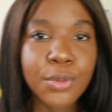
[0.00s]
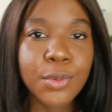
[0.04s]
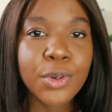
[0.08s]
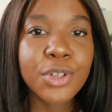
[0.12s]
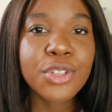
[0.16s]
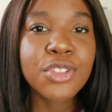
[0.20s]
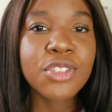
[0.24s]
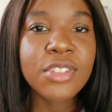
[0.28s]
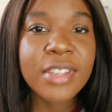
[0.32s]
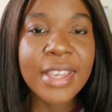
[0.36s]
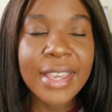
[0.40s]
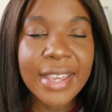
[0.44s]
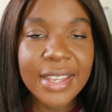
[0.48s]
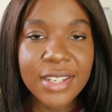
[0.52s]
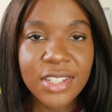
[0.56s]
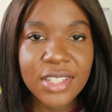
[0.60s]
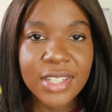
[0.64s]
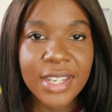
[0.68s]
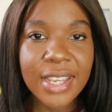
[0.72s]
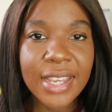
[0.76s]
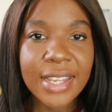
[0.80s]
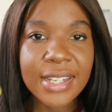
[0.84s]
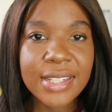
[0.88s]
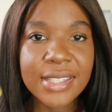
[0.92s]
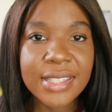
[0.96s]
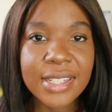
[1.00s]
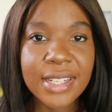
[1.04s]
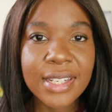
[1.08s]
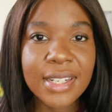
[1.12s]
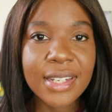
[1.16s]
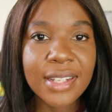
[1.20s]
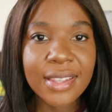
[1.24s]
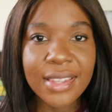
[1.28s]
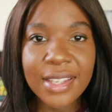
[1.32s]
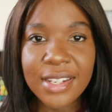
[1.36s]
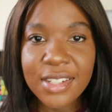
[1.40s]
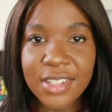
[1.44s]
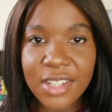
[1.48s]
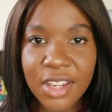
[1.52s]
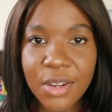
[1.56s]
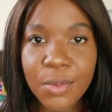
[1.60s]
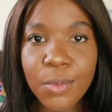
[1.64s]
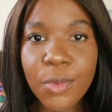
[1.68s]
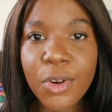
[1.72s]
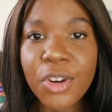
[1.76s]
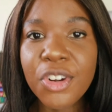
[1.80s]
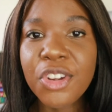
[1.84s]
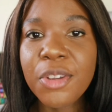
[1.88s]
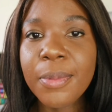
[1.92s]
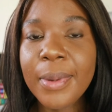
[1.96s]
you want to get educated, then
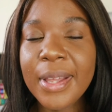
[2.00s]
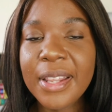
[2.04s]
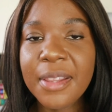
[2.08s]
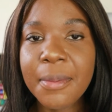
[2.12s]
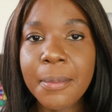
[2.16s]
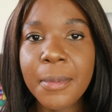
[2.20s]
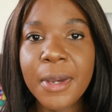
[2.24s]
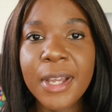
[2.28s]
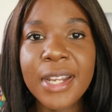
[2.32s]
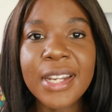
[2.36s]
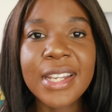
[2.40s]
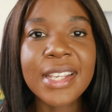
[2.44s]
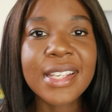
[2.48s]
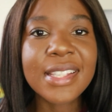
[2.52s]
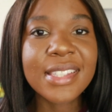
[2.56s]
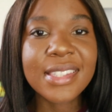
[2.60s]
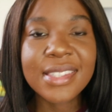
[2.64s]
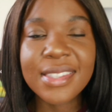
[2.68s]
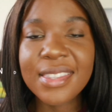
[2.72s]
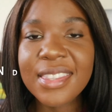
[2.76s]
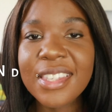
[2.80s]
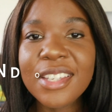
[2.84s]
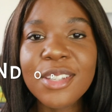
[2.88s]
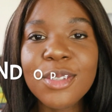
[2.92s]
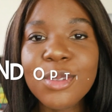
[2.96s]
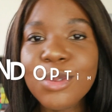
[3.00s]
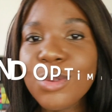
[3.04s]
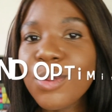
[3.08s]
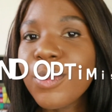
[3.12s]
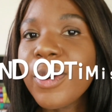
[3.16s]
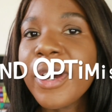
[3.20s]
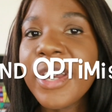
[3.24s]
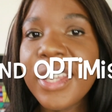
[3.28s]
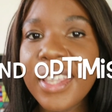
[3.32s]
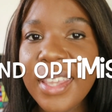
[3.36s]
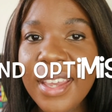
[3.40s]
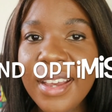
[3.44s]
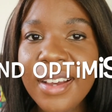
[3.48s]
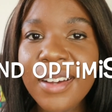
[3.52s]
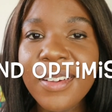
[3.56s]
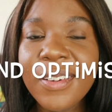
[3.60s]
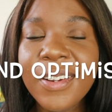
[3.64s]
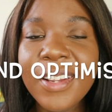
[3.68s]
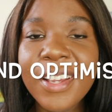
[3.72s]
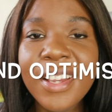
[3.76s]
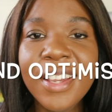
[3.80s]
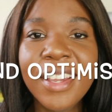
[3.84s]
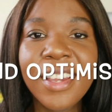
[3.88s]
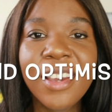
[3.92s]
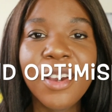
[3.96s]
don't worry about the money. Things will work
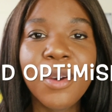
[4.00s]
out.